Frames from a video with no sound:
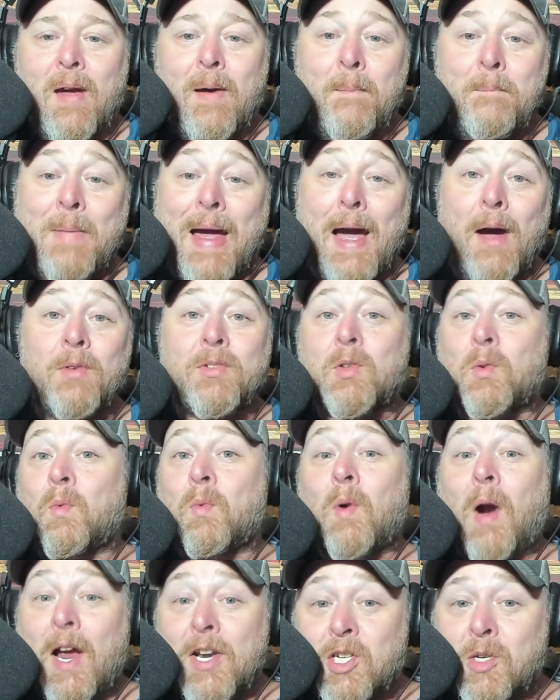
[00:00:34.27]
Mount
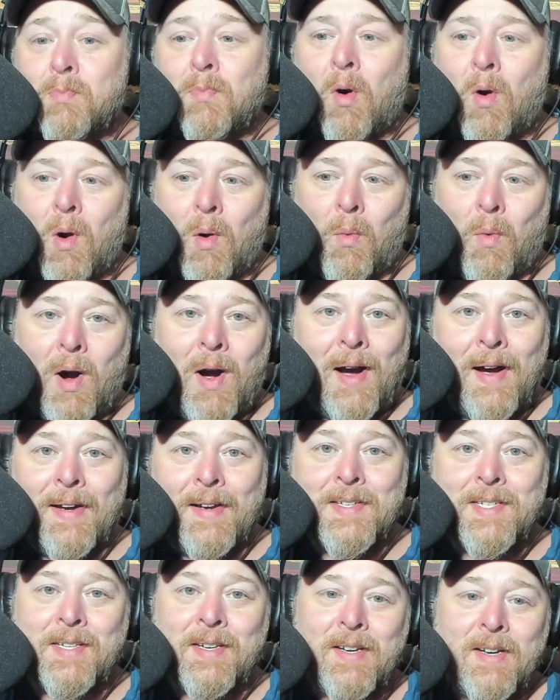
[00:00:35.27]
Rushmore
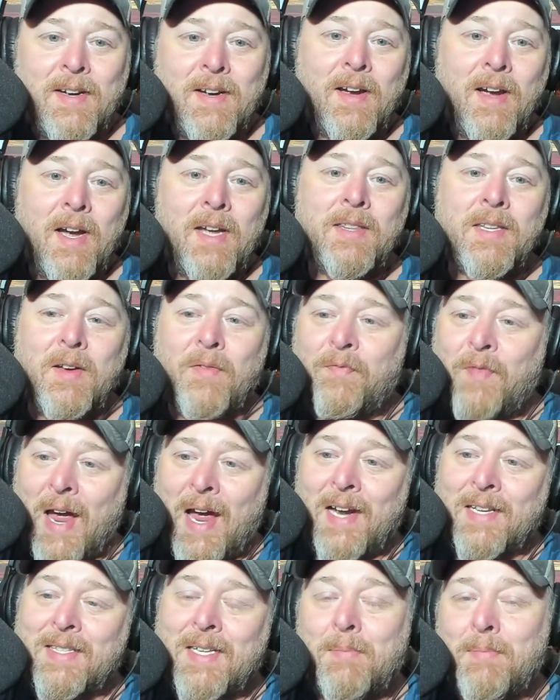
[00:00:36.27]
was and the
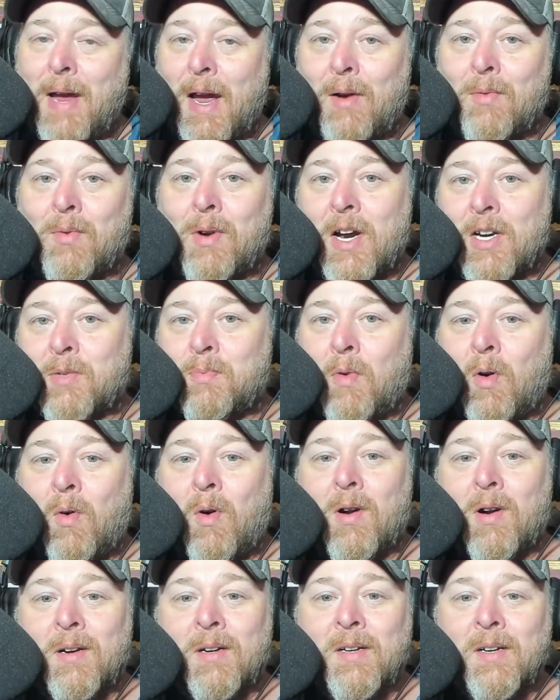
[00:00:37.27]
fact that Mount Rushmore